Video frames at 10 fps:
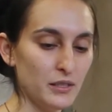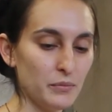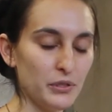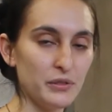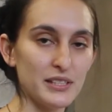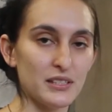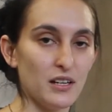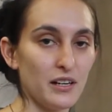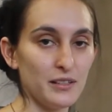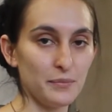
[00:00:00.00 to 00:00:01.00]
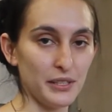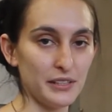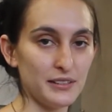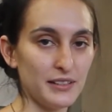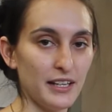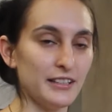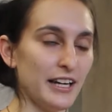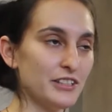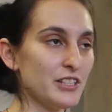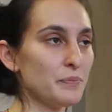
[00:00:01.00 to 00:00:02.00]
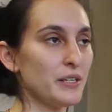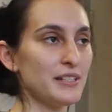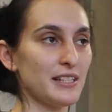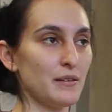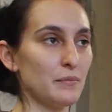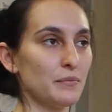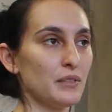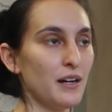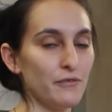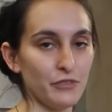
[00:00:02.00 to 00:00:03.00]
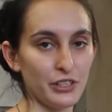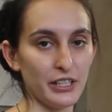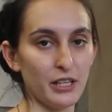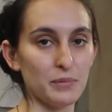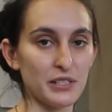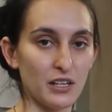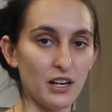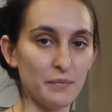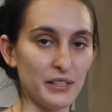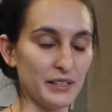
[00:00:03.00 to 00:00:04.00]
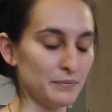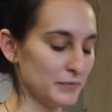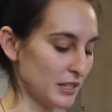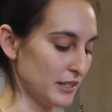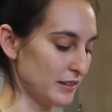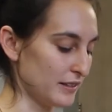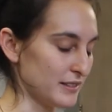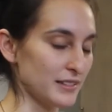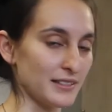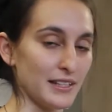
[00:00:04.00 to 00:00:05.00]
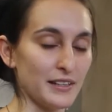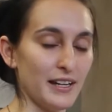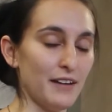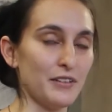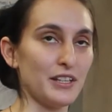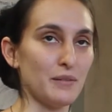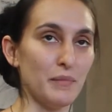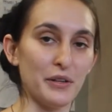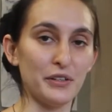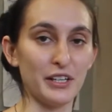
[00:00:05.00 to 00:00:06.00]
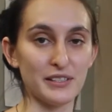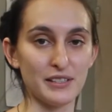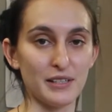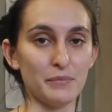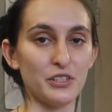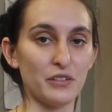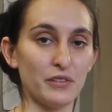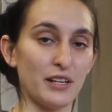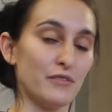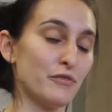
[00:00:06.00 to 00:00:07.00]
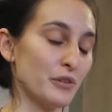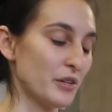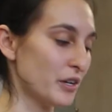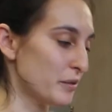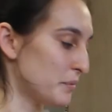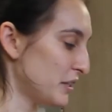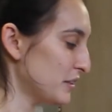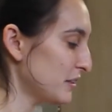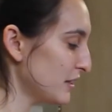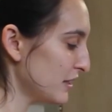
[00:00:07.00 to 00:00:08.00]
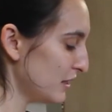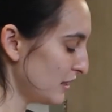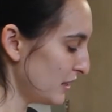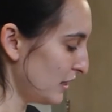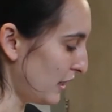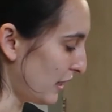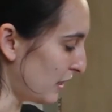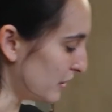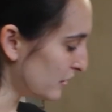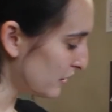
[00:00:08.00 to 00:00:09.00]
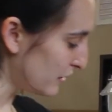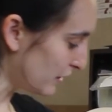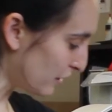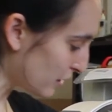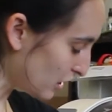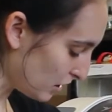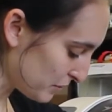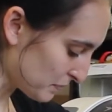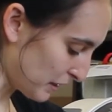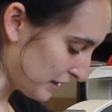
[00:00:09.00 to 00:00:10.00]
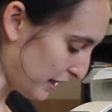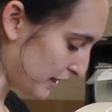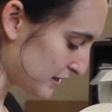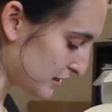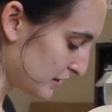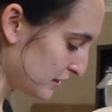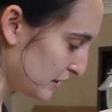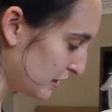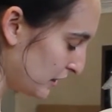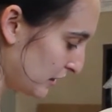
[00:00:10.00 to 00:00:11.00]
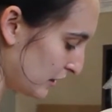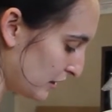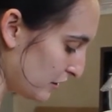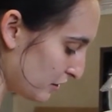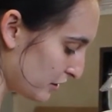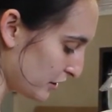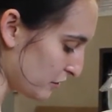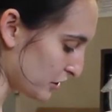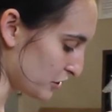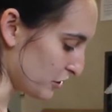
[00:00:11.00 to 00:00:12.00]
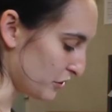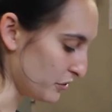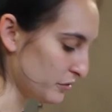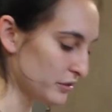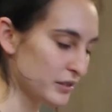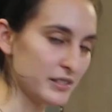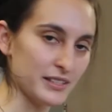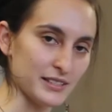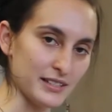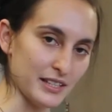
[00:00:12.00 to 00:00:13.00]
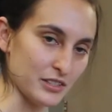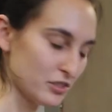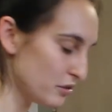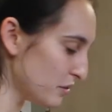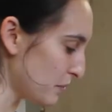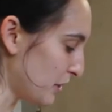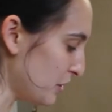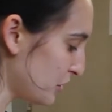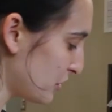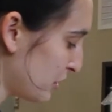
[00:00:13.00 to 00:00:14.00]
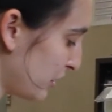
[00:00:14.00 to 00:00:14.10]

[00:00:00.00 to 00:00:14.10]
produces a heartbeat. And that just brings them comfort and helps to calm them. It's like having their mother next to them. They can feel the heartbeat. And they are calmed by that. Another thing you can do is take a toothbrush,